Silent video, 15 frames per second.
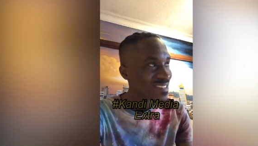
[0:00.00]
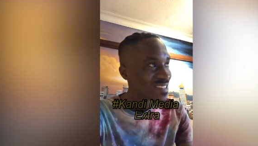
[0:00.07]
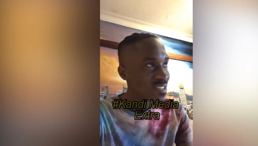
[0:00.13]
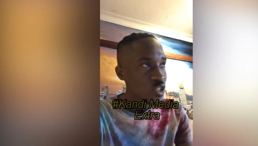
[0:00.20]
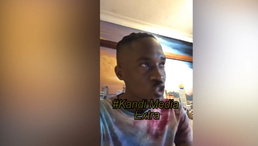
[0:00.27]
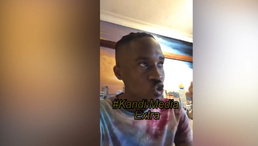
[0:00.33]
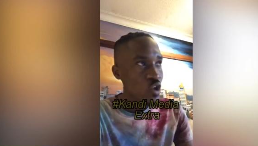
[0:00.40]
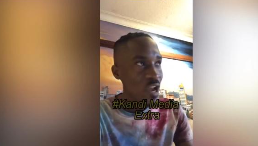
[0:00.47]
That
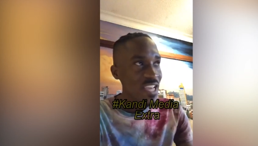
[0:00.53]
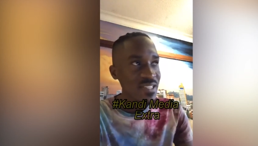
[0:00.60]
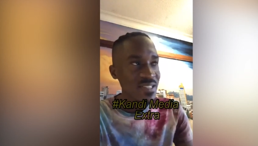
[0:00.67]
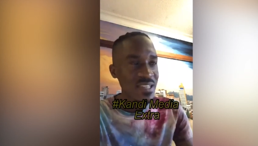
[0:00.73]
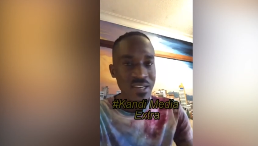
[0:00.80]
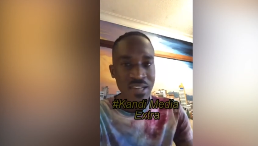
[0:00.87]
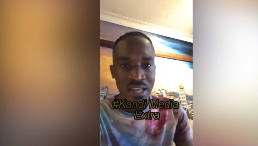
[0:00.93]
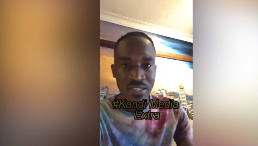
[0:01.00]
is
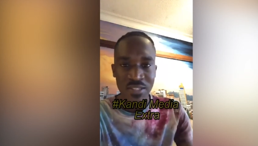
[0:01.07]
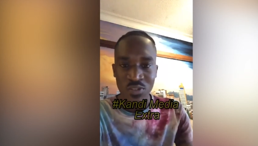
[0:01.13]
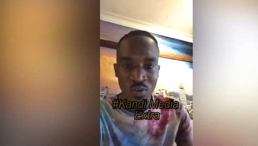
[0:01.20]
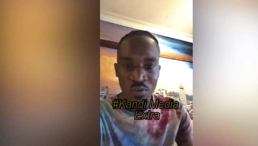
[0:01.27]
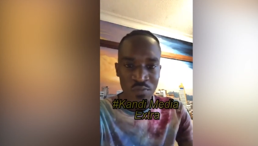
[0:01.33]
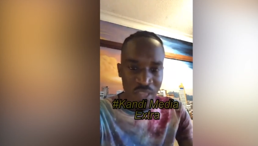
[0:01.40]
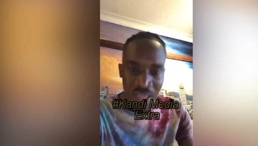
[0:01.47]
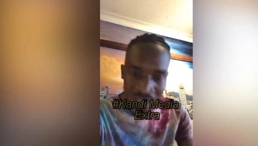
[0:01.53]
craziness
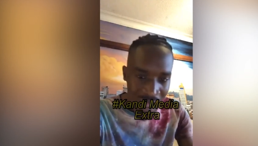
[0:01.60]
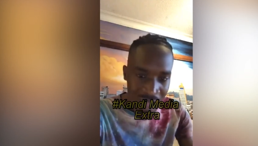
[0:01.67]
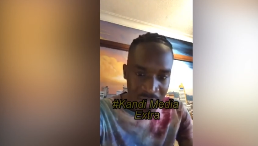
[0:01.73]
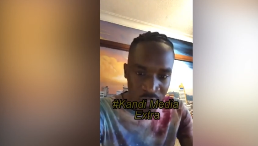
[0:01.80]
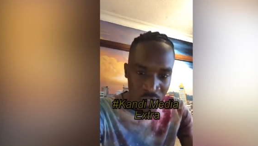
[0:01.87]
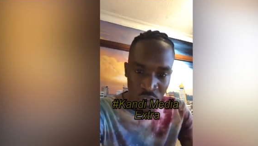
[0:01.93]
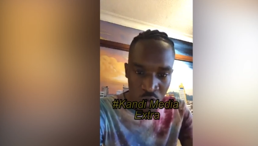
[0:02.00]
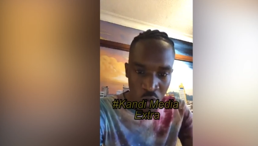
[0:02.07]
of the
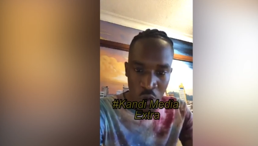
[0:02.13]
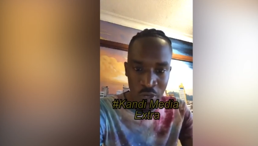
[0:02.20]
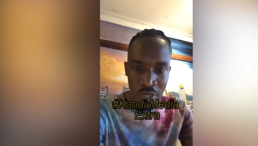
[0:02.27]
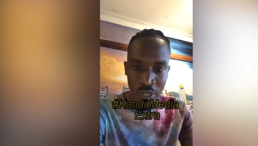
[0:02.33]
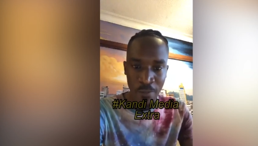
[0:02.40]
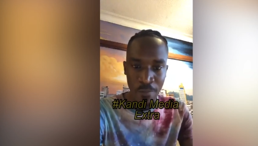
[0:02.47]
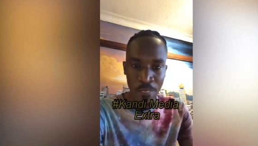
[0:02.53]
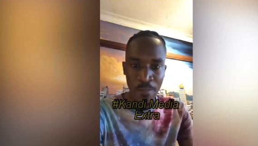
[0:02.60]
highest
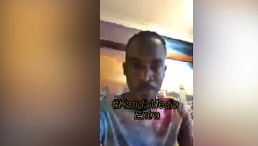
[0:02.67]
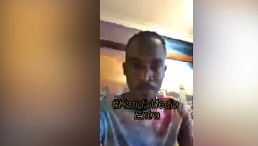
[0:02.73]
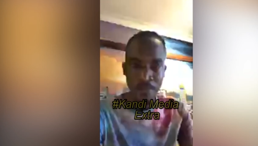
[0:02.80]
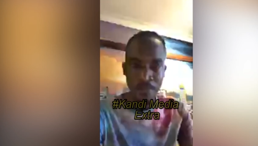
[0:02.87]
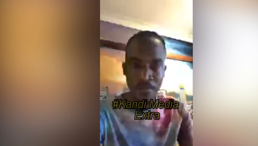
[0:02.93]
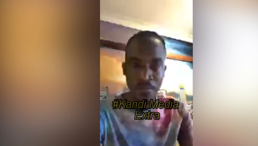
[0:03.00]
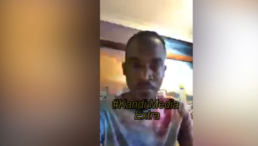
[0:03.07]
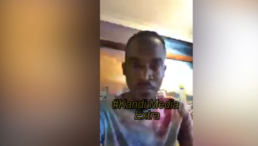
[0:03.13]
order.
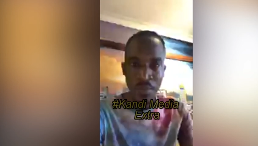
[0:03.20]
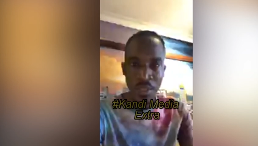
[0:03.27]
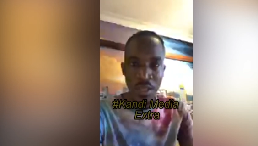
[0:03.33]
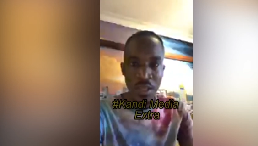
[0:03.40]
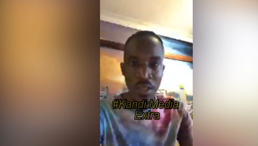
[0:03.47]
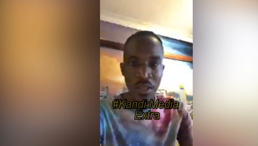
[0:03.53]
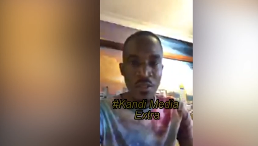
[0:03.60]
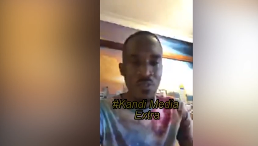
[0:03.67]

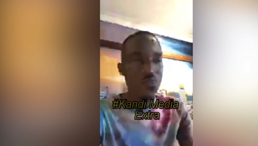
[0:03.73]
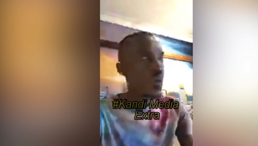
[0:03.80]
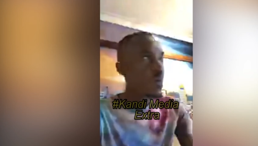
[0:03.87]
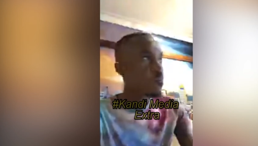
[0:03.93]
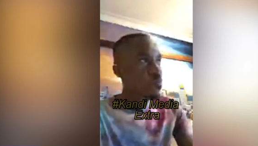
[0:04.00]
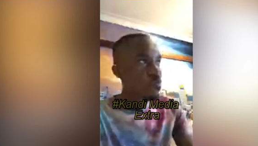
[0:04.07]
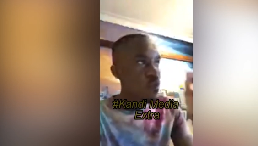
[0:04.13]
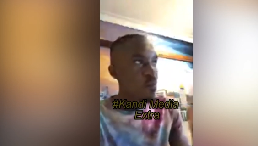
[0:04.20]

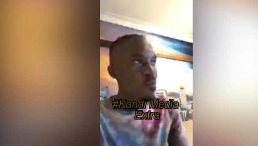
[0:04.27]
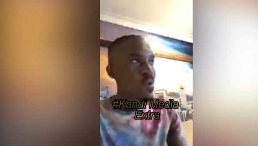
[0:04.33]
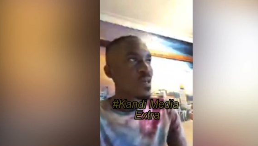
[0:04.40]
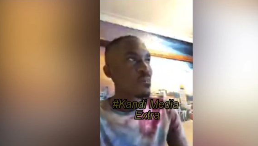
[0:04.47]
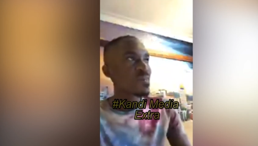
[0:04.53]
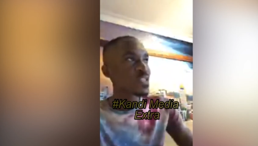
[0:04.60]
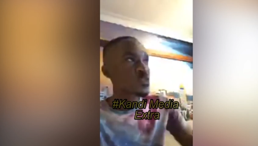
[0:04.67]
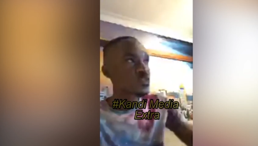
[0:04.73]
The
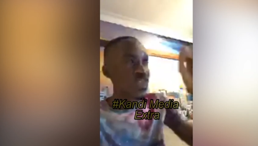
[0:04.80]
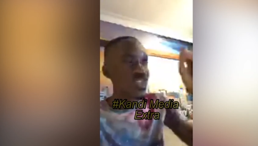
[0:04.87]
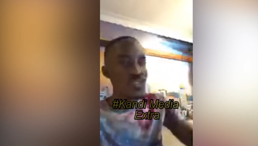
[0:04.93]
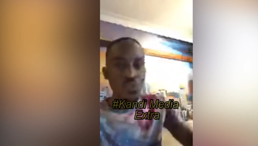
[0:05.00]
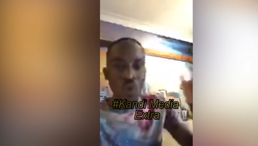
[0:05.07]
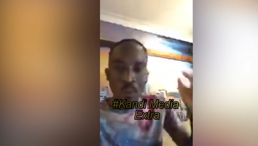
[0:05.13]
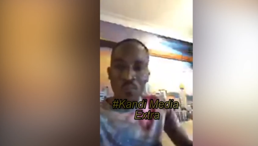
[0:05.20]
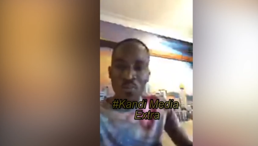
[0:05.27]
problem is
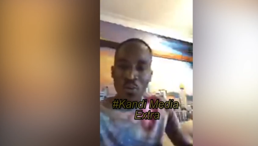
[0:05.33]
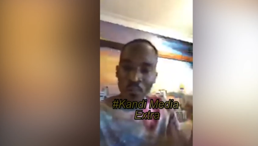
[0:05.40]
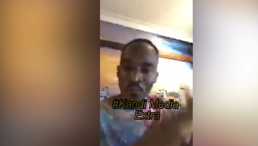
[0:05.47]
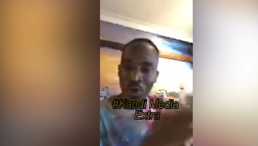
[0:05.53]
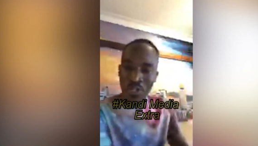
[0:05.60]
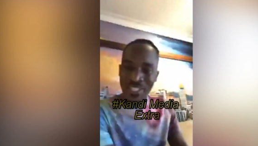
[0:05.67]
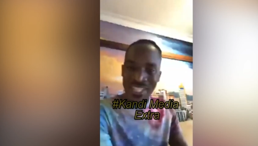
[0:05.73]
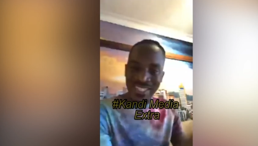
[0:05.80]
with the
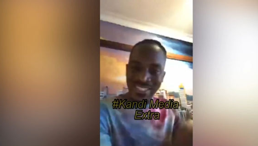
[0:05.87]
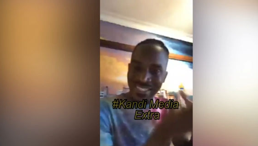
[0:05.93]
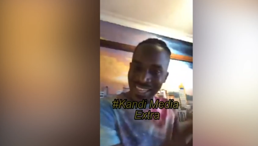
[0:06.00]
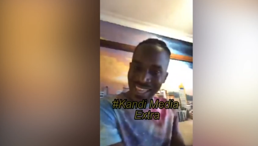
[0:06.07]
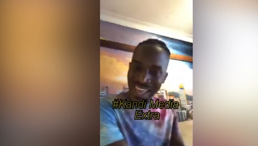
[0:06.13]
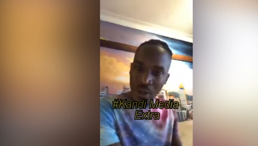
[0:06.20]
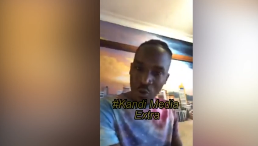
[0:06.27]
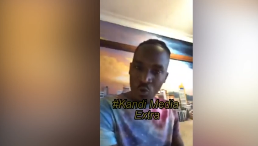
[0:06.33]
promoters
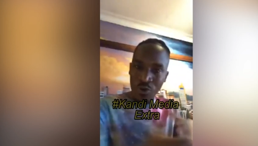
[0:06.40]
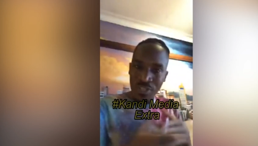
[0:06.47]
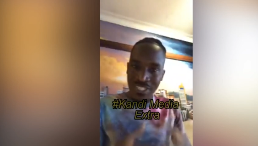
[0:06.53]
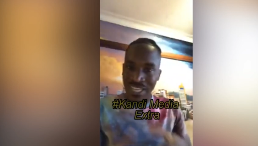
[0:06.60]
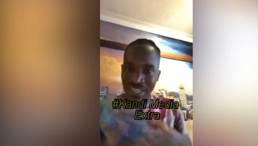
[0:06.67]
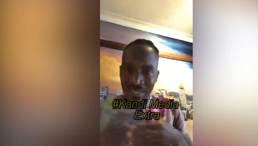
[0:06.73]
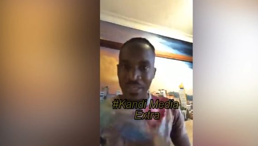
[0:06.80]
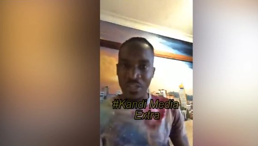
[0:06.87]
here who
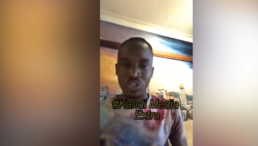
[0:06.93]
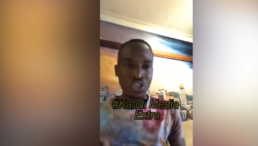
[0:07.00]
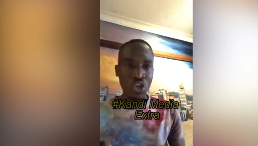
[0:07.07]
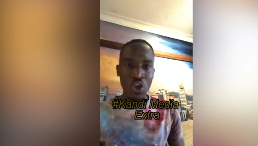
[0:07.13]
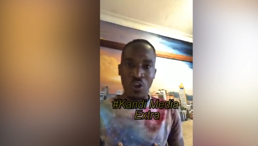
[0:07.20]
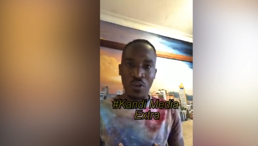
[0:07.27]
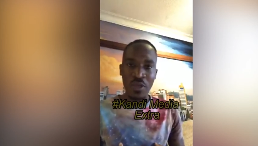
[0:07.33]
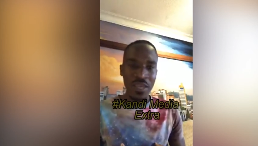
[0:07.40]
did the
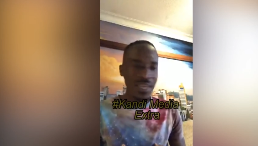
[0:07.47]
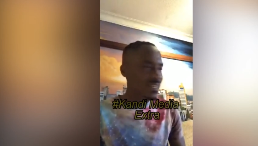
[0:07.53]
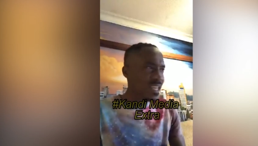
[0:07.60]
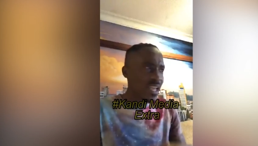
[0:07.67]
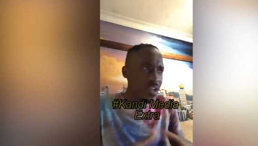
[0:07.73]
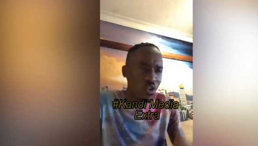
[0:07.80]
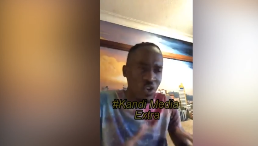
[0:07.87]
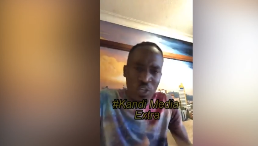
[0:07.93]
show.
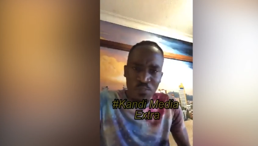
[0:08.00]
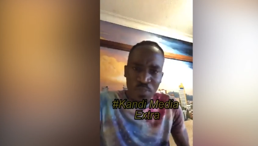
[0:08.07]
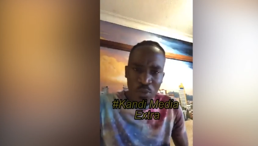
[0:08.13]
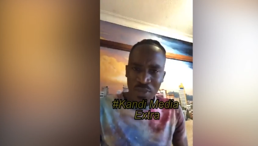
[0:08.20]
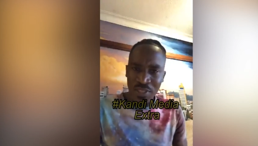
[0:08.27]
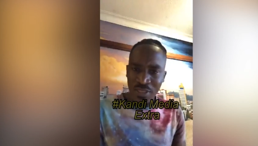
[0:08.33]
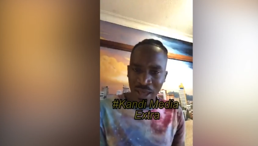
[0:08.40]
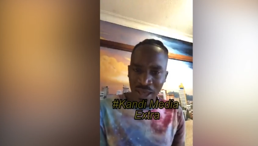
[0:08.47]
It cannot
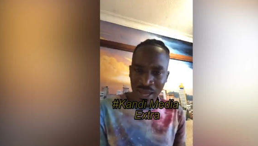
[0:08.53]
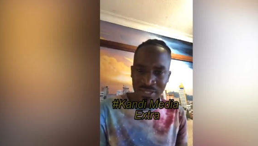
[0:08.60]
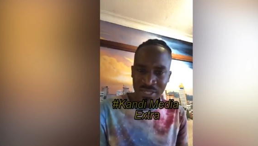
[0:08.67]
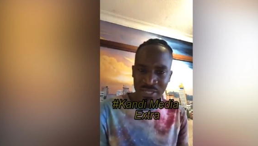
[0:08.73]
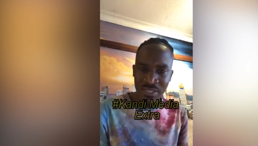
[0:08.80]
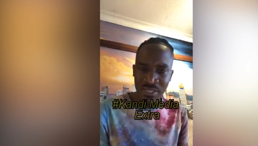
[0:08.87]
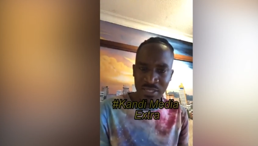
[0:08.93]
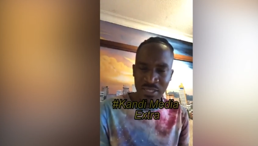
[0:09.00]
be with the
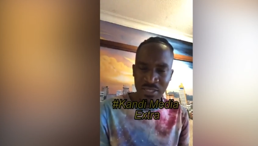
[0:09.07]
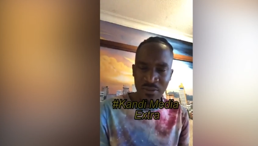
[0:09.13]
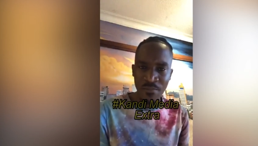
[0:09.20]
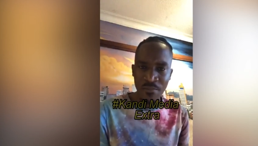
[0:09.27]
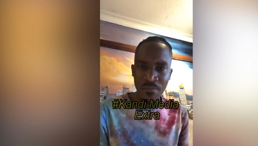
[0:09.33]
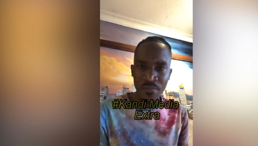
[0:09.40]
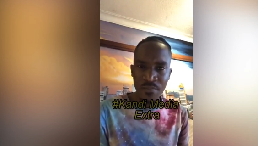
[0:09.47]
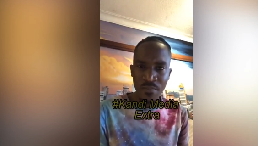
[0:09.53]
artists.
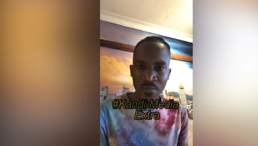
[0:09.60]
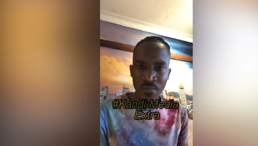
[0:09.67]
